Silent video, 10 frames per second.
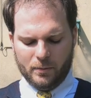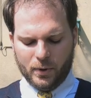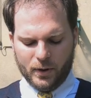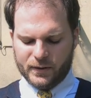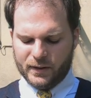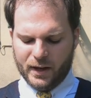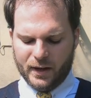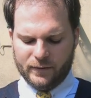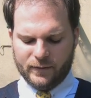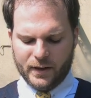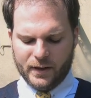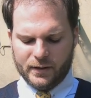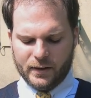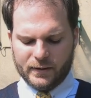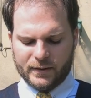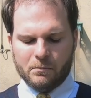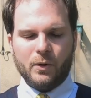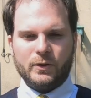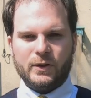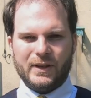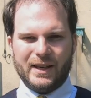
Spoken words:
Personally, I find Scent Box's